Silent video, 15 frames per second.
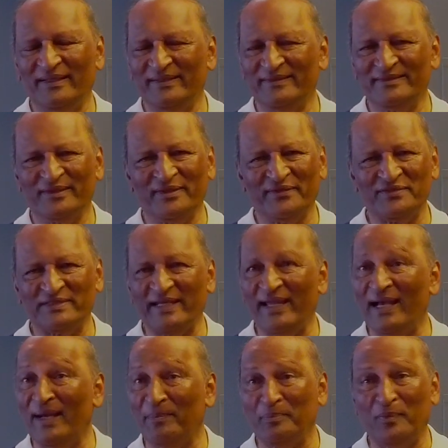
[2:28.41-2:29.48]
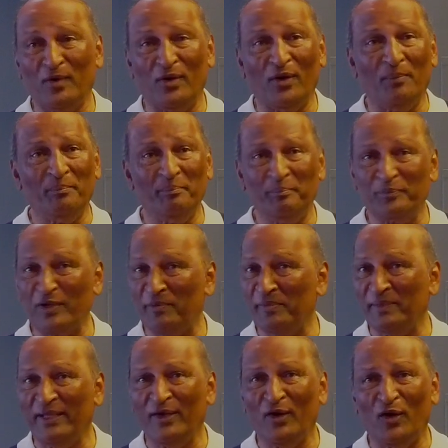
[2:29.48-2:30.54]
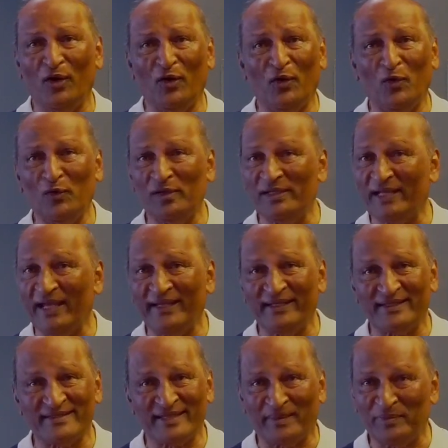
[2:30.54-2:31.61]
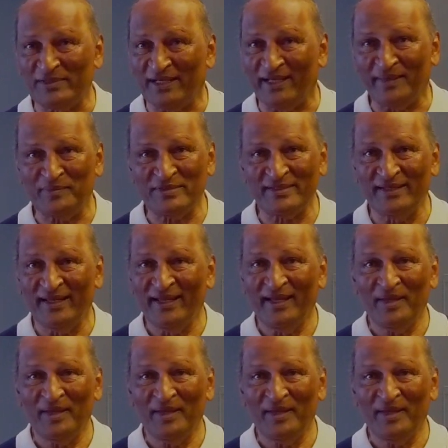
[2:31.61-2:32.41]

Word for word: sort of stay up probably all night at sometimes